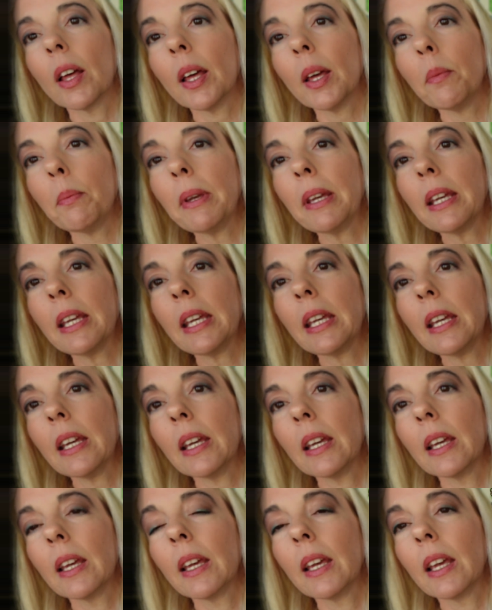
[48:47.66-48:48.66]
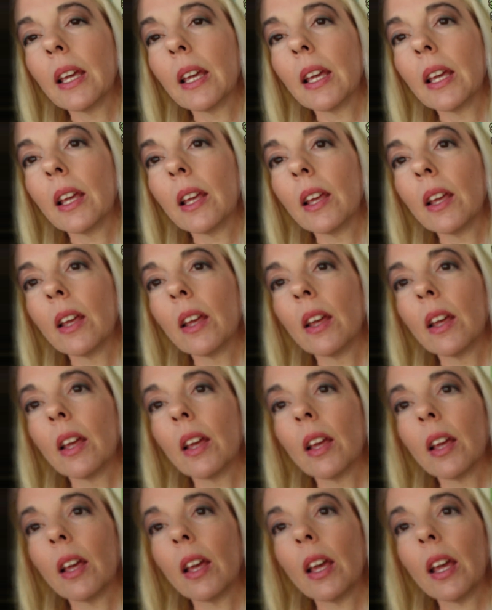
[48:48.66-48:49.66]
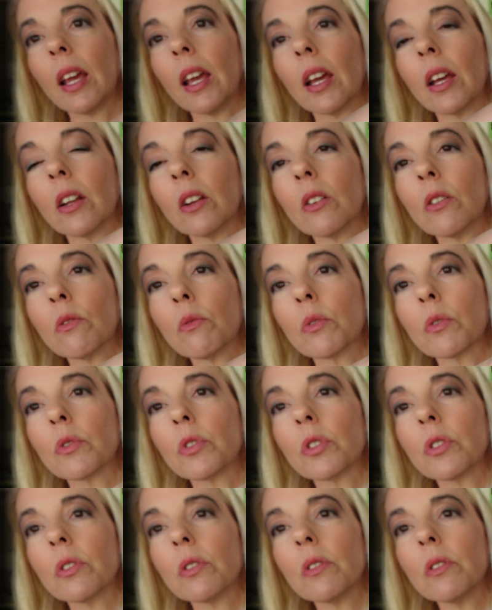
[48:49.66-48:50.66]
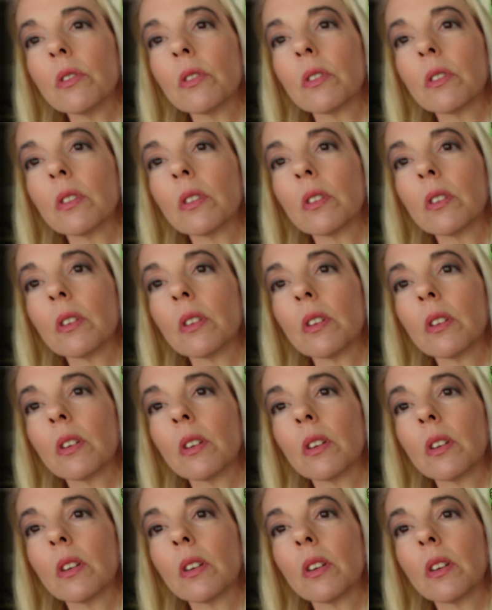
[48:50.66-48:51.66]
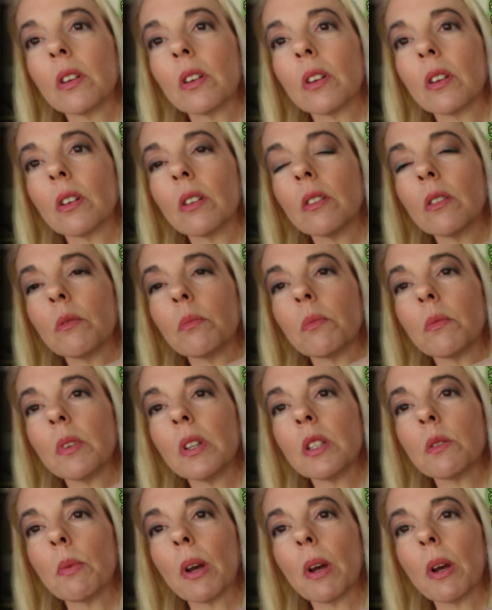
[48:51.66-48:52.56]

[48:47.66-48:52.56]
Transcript: a piggy, and a rooster. Oop, he's